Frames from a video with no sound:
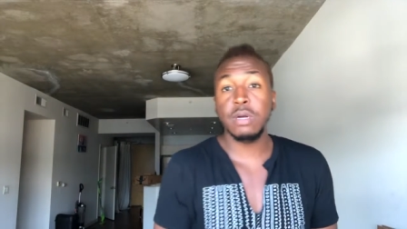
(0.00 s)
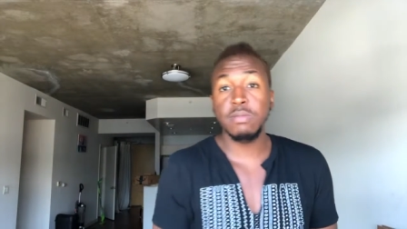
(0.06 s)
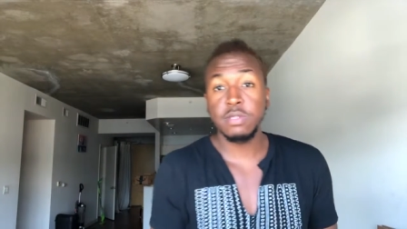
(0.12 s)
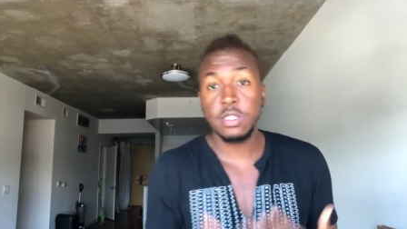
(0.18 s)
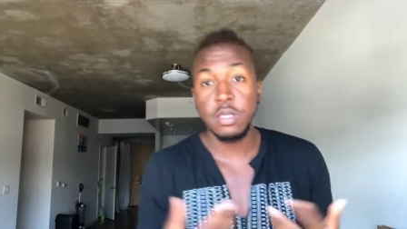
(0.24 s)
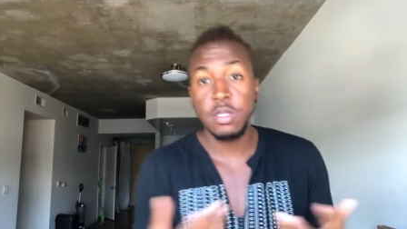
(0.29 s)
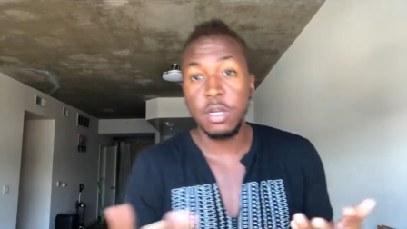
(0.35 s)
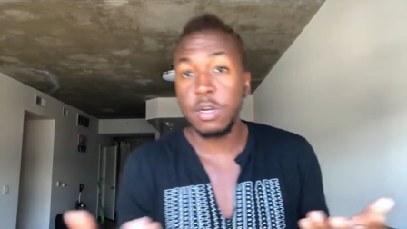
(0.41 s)
I'm
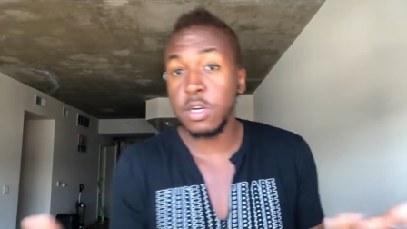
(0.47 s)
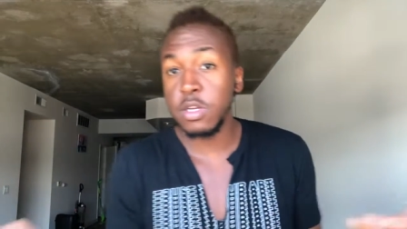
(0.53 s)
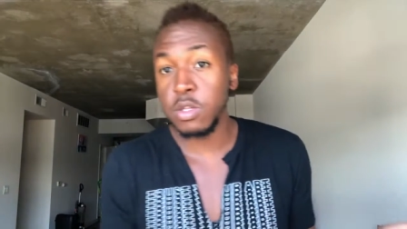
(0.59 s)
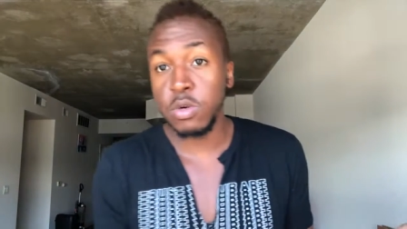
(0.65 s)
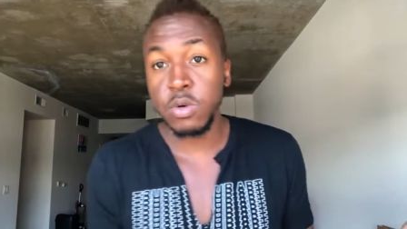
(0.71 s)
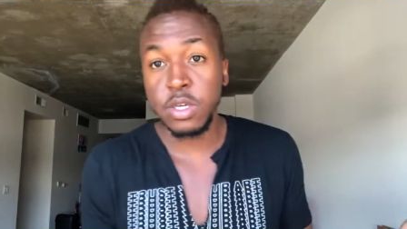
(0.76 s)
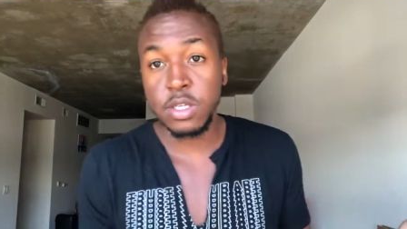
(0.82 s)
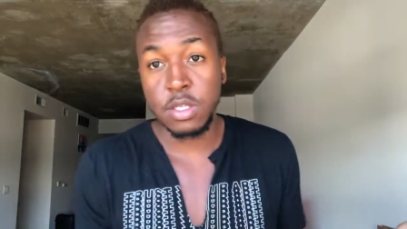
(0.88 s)
still learning
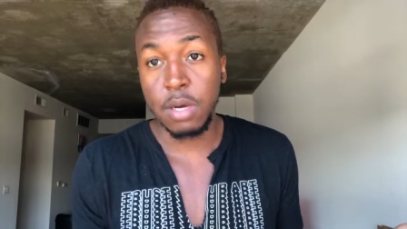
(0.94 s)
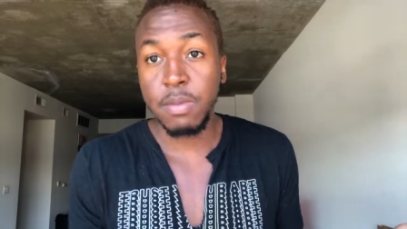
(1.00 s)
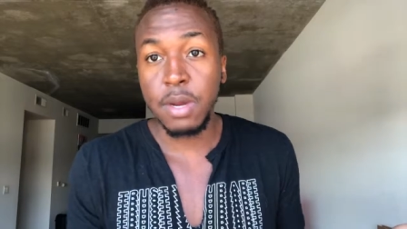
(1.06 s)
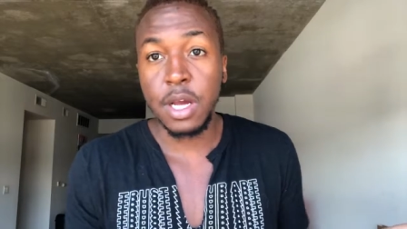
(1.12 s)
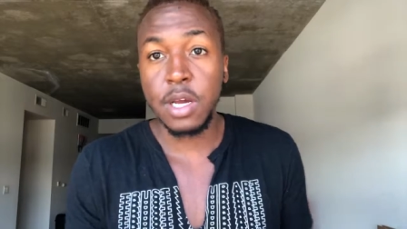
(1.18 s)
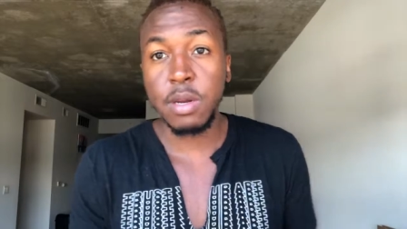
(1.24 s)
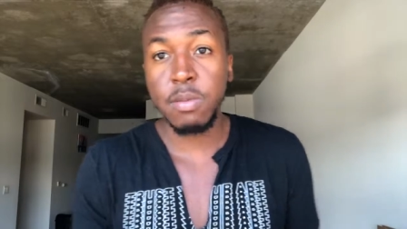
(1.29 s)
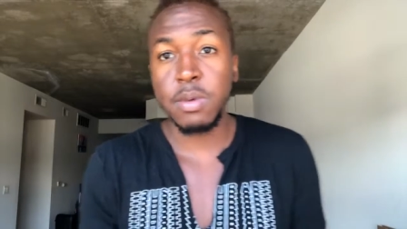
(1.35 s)
through it, so I'm
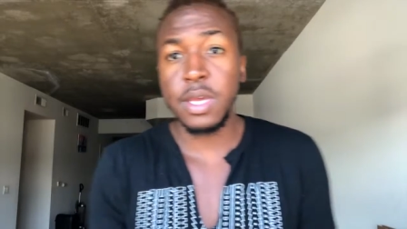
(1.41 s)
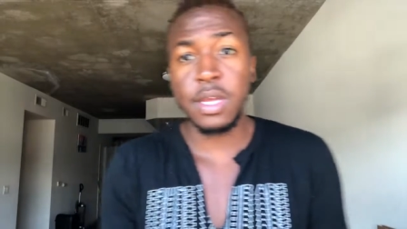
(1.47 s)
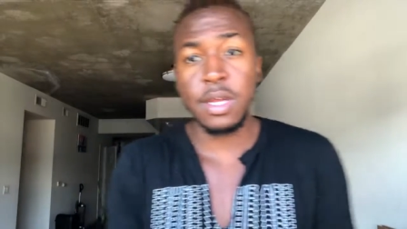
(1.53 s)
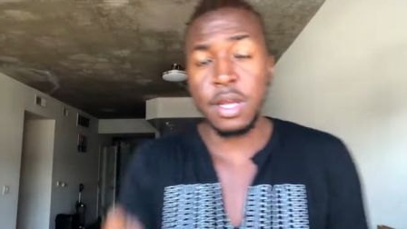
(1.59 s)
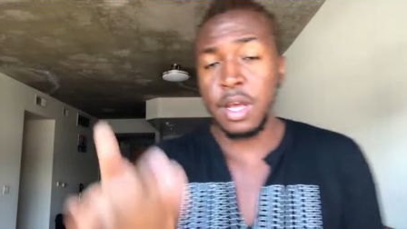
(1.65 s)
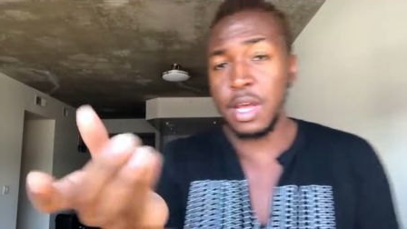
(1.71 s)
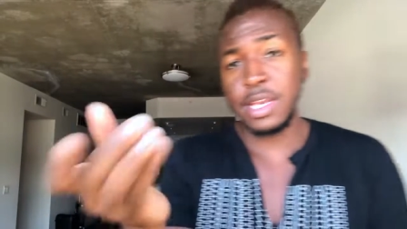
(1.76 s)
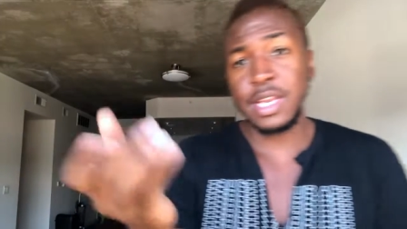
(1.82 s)
not gonna
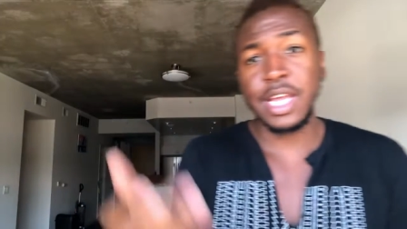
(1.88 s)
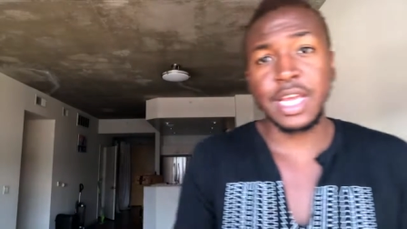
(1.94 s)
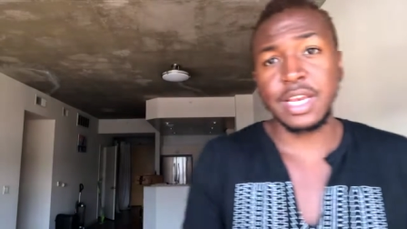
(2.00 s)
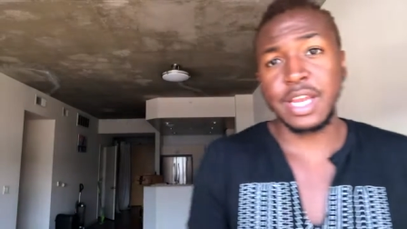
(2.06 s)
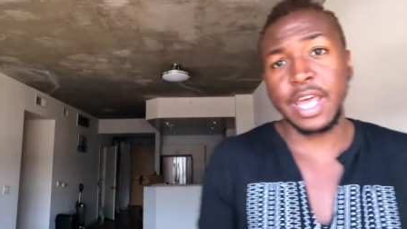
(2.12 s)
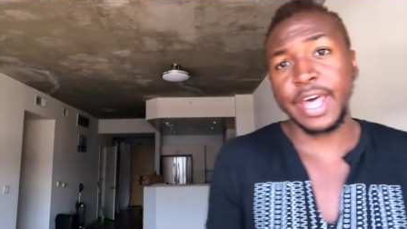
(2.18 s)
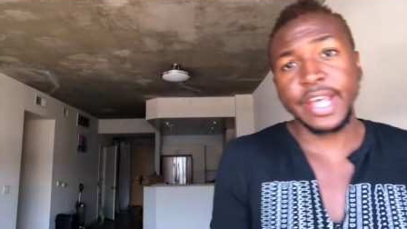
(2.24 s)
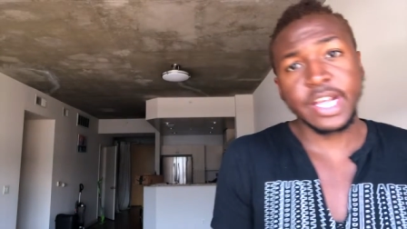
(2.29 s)
be like
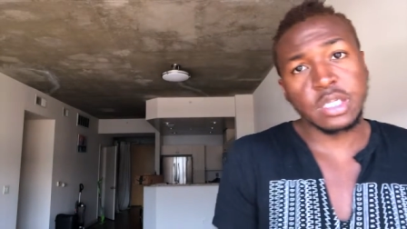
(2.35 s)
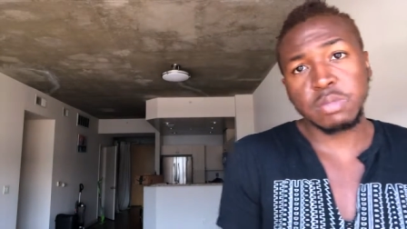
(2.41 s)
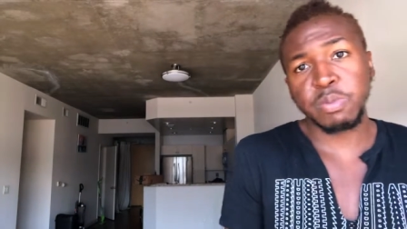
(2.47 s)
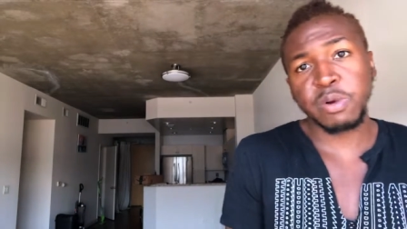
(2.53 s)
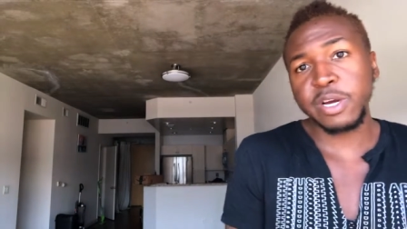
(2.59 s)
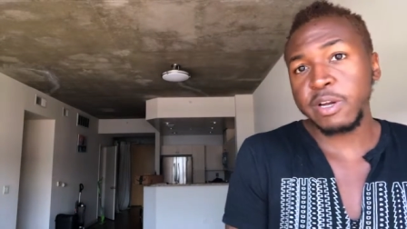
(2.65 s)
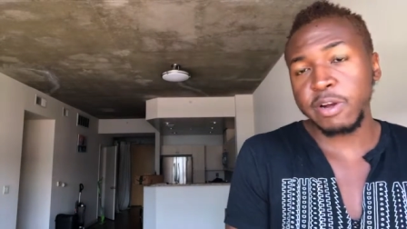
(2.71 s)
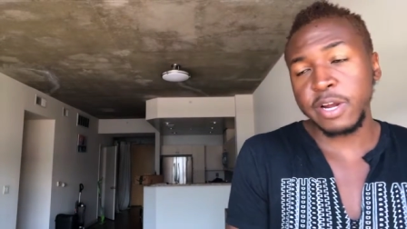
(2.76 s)
an
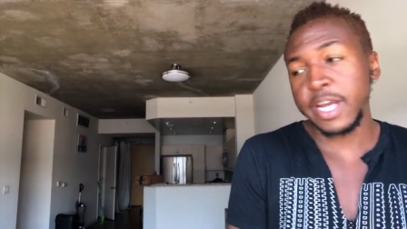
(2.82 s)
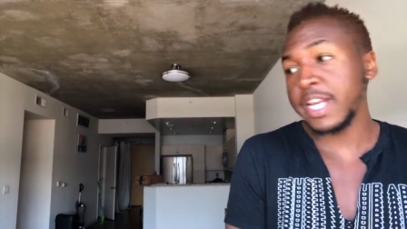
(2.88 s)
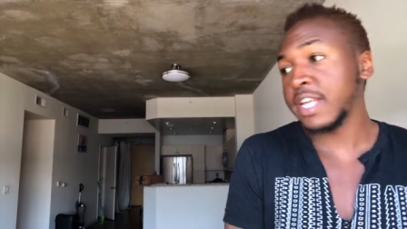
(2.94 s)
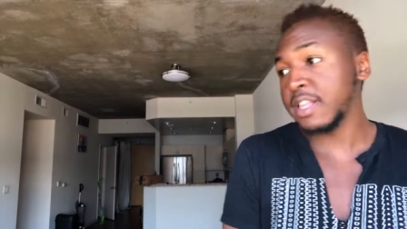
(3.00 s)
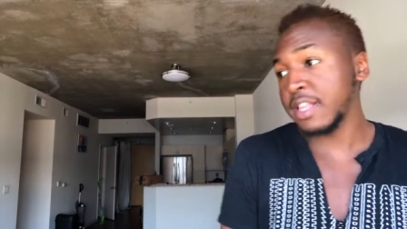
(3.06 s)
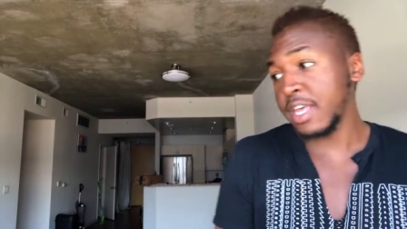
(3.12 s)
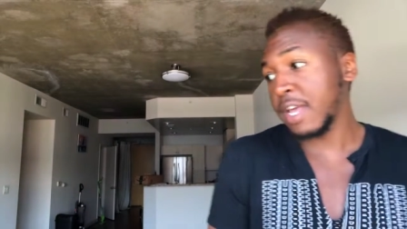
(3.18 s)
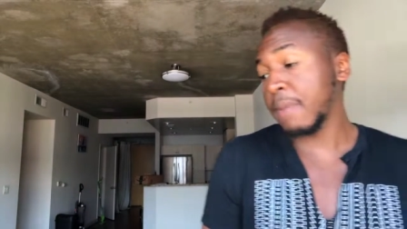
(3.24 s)
expert or
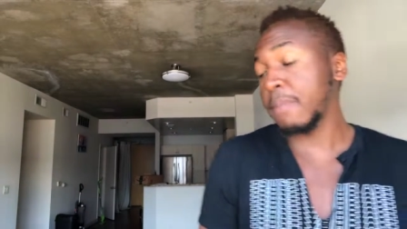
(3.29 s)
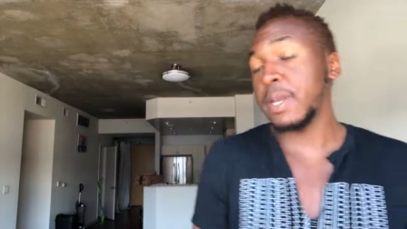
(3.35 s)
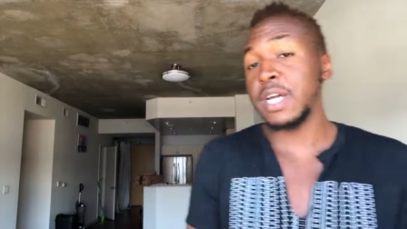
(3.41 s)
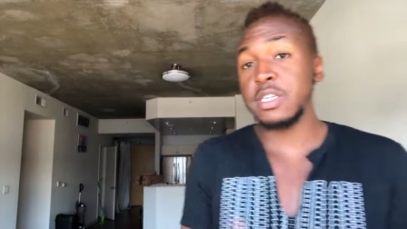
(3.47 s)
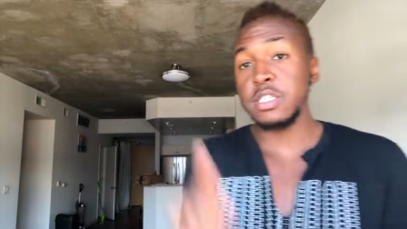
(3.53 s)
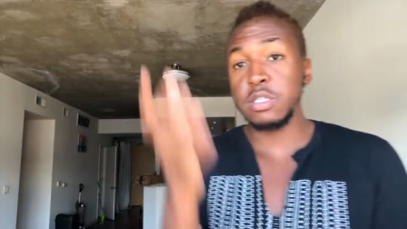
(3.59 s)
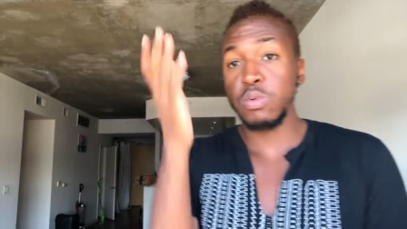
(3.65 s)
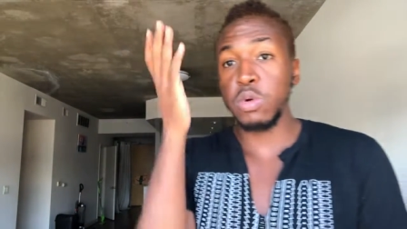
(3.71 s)
anything, but
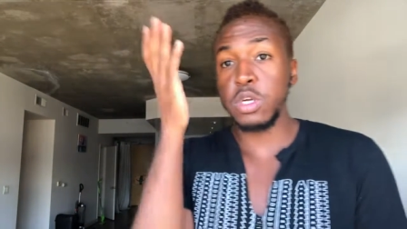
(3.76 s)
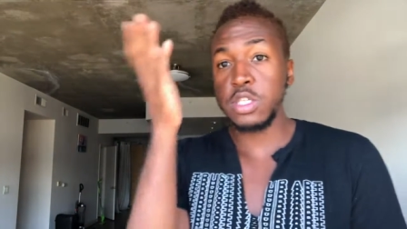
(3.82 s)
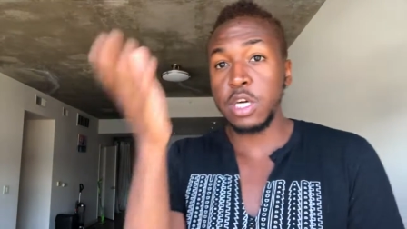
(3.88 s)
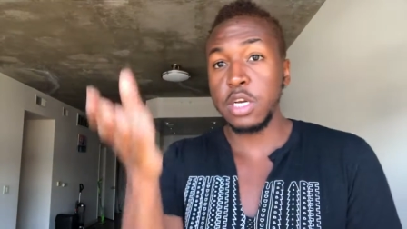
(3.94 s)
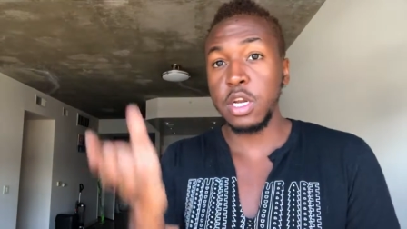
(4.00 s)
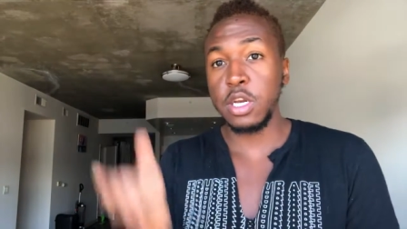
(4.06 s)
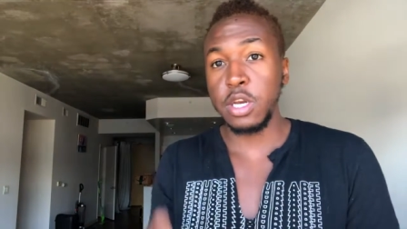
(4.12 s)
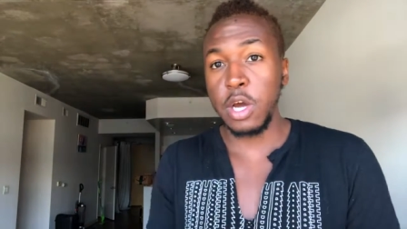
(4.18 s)
I just want
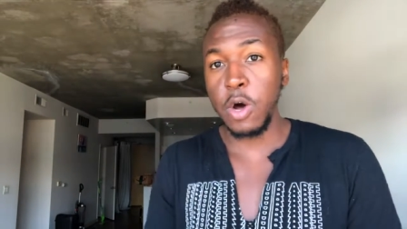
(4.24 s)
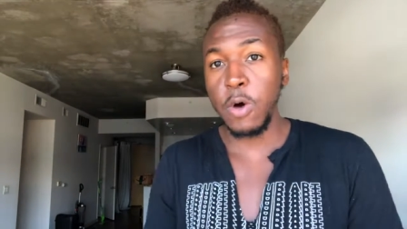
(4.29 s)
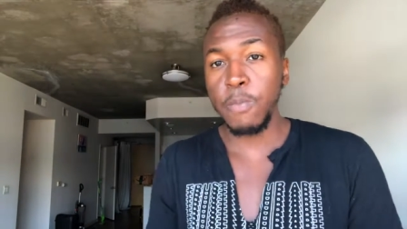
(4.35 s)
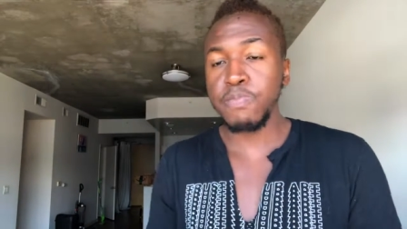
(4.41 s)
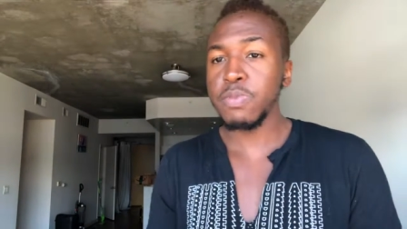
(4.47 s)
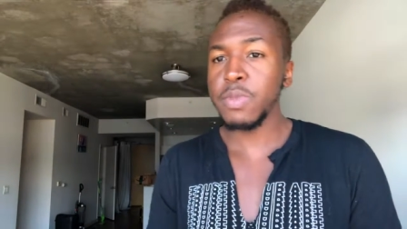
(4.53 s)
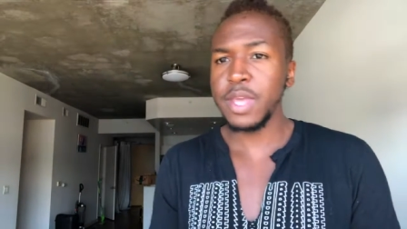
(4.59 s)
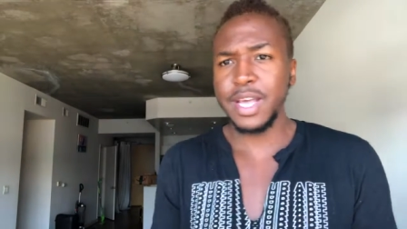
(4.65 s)
y'all to
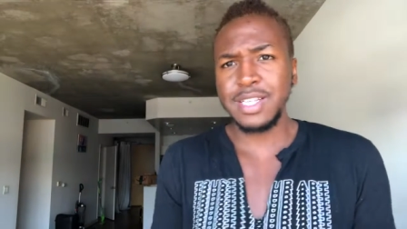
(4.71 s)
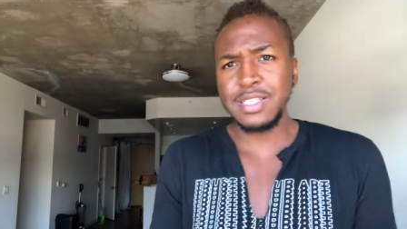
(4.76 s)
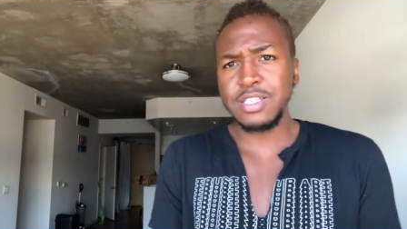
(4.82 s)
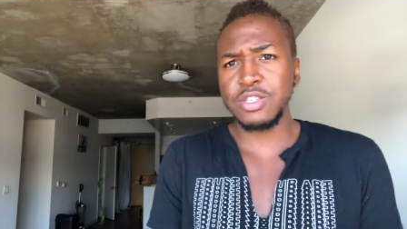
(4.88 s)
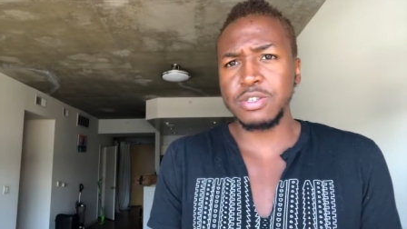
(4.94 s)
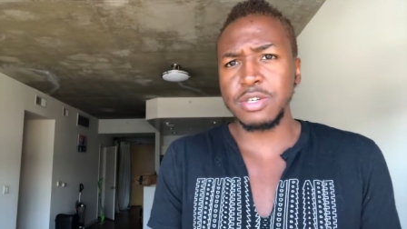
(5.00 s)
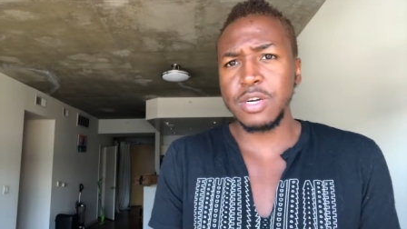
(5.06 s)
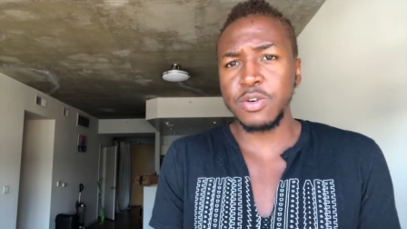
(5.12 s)
know it's
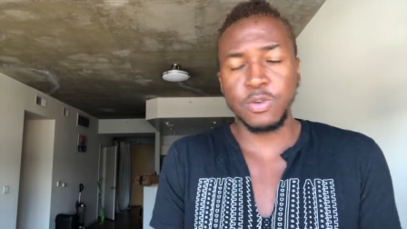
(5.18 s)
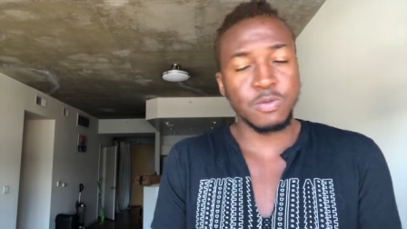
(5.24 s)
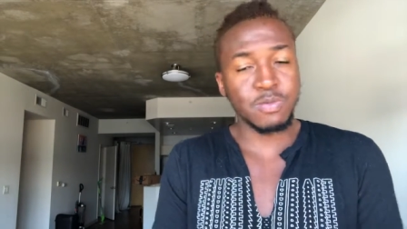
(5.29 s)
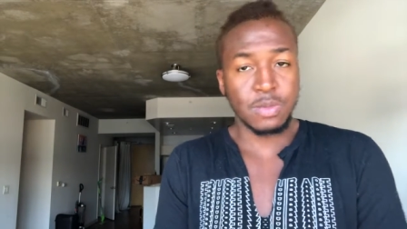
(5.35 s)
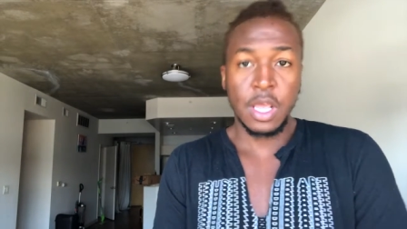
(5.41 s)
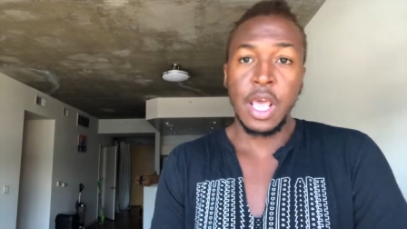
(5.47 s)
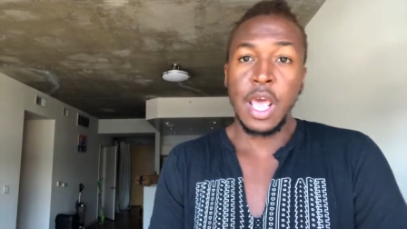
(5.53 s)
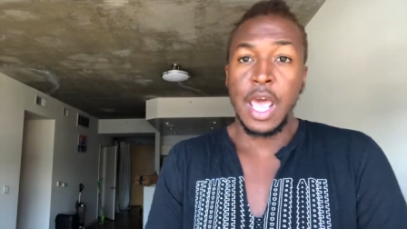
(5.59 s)
a
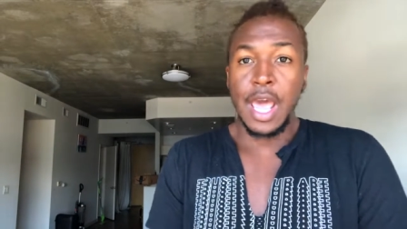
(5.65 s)
struggle.